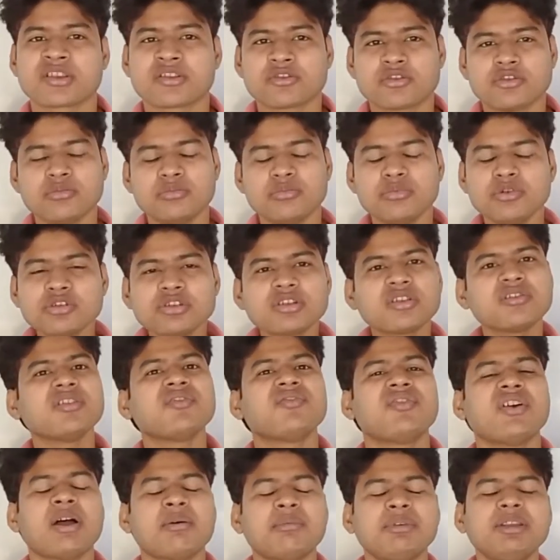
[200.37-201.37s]
So most of the
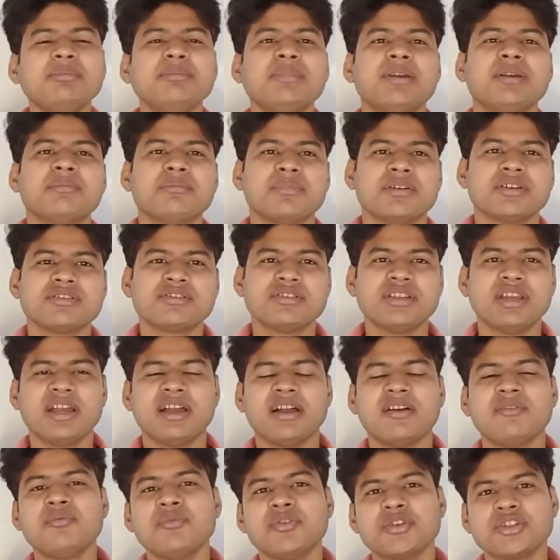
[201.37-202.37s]
family members, they
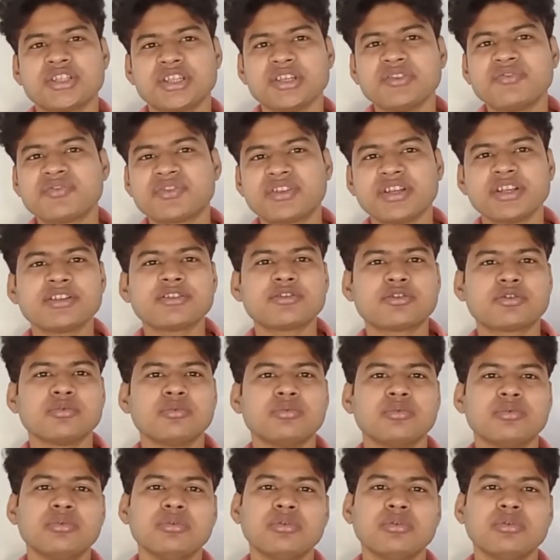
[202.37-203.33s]
have shifted to